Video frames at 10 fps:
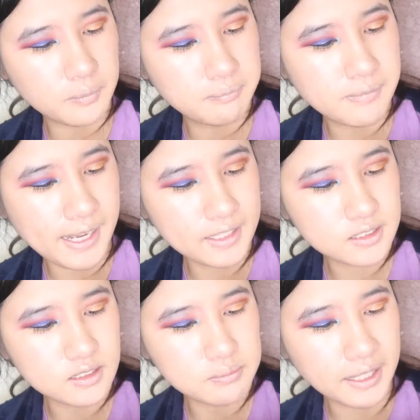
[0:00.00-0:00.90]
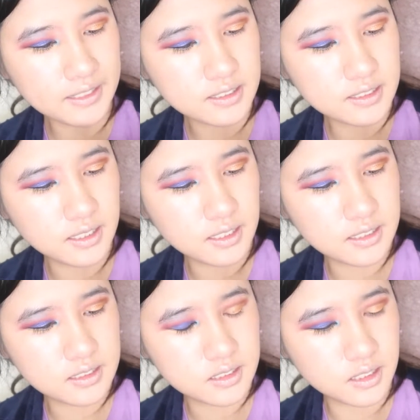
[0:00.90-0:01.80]
Majesty
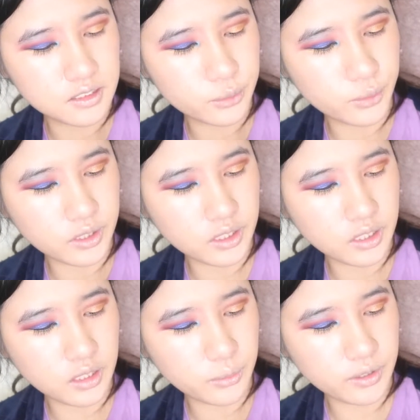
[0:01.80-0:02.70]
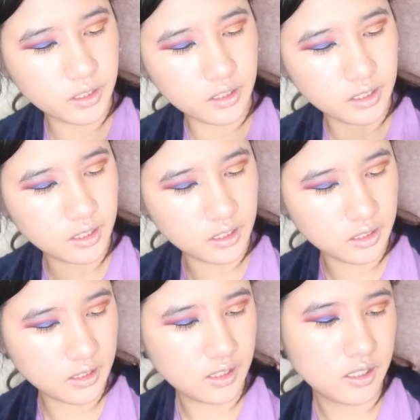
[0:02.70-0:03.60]
is this really, really
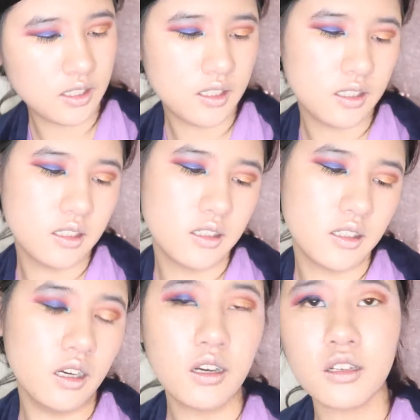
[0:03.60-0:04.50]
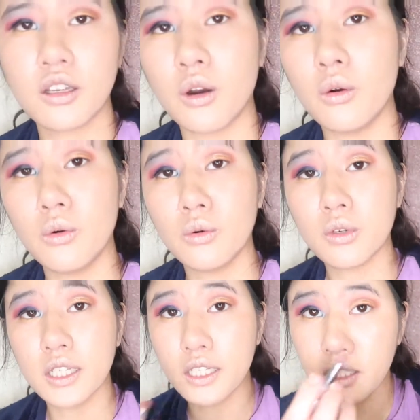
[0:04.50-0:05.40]

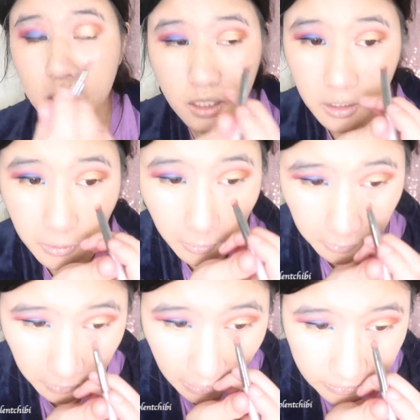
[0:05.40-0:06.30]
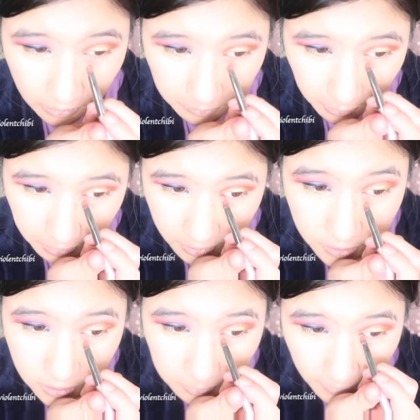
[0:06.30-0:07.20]
goldy color. So I'm gonna put
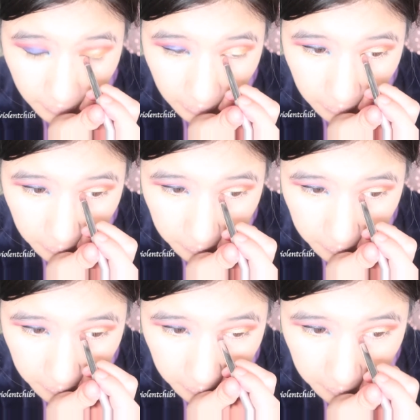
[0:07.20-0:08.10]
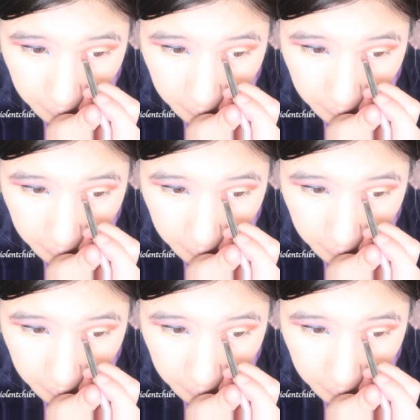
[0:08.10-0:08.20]
this in my inner corner.